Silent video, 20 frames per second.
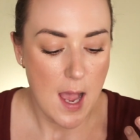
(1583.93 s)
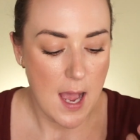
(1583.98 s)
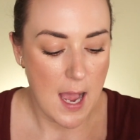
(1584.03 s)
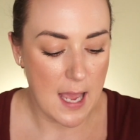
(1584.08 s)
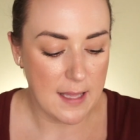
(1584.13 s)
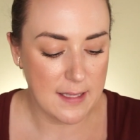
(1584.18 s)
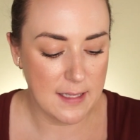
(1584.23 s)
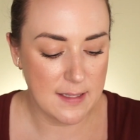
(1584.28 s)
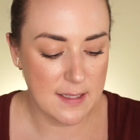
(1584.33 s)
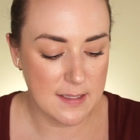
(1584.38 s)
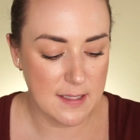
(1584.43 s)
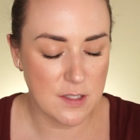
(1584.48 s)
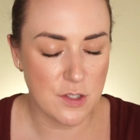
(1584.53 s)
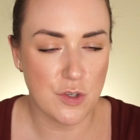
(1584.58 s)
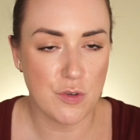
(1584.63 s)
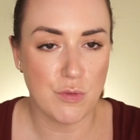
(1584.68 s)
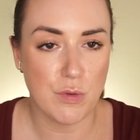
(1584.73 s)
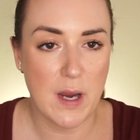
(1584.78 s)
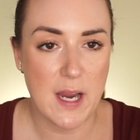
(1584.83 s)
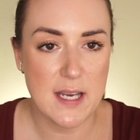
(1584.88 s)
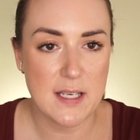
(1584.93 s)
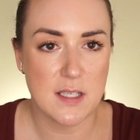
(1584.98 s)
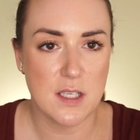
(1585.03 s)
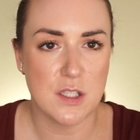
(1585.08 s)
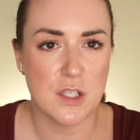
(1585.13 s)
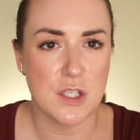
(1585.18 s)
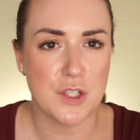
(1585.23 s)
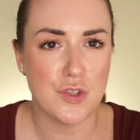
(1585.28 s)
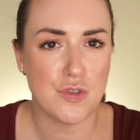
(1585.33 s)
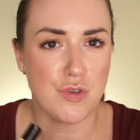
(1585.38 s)
I think this is great to
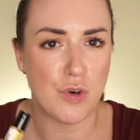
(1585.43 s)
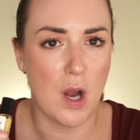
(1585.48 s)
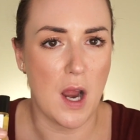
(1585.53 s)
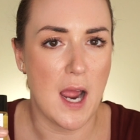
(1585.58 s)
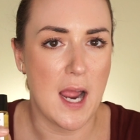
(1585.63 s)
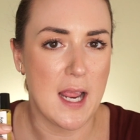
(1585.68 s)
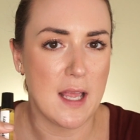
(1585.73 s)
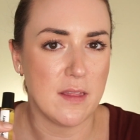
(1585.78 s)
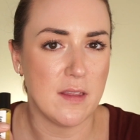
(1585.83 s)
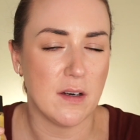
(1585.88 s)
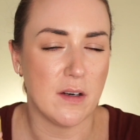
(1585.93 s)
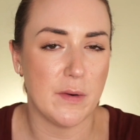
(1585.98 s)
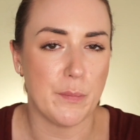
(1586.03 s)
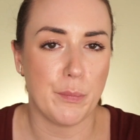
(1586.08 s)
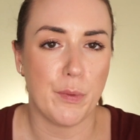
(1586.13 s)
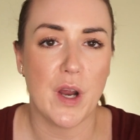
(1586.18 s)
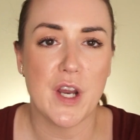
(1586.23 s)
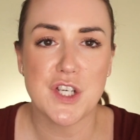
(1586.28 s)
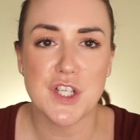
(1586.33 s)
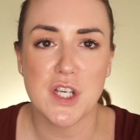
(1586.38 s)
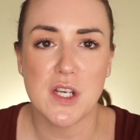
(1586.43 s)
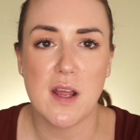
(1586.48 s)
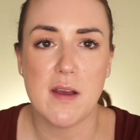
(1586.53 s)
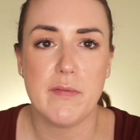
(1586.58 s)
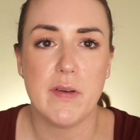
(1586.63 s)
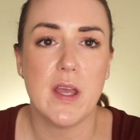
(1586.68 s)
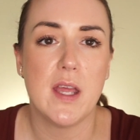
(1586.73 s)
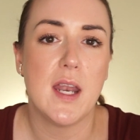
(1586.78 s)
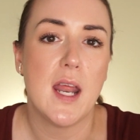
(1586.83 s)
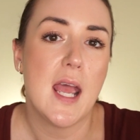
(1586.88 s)
just try their impression of
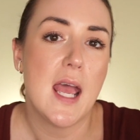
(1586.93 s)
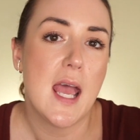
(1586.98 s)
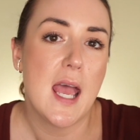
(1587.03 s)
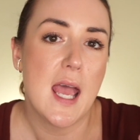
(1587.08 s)
it.